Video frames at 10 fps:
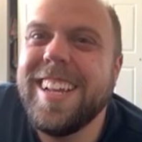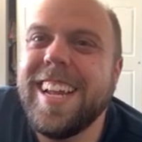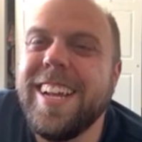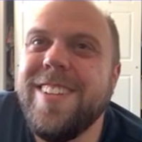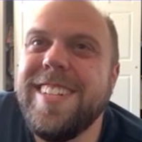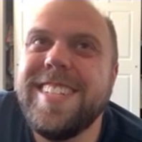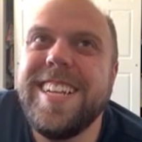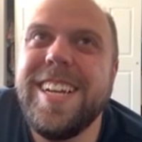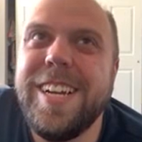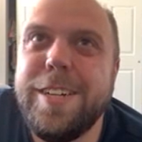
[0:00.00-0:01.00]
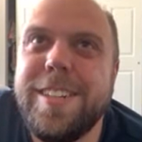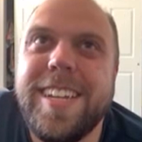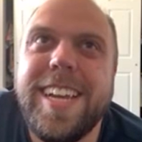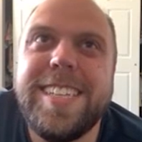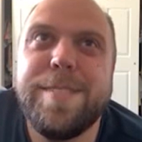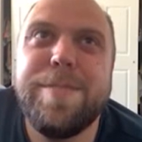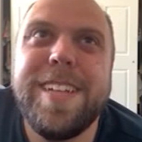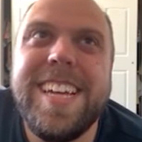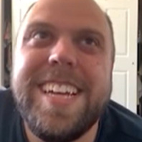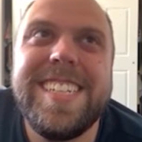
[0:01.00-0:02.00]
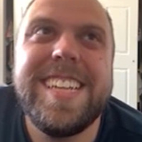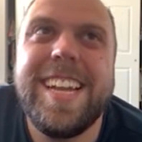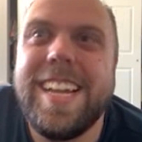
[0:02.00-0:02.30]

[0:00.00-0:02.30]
can we see her tits, please? And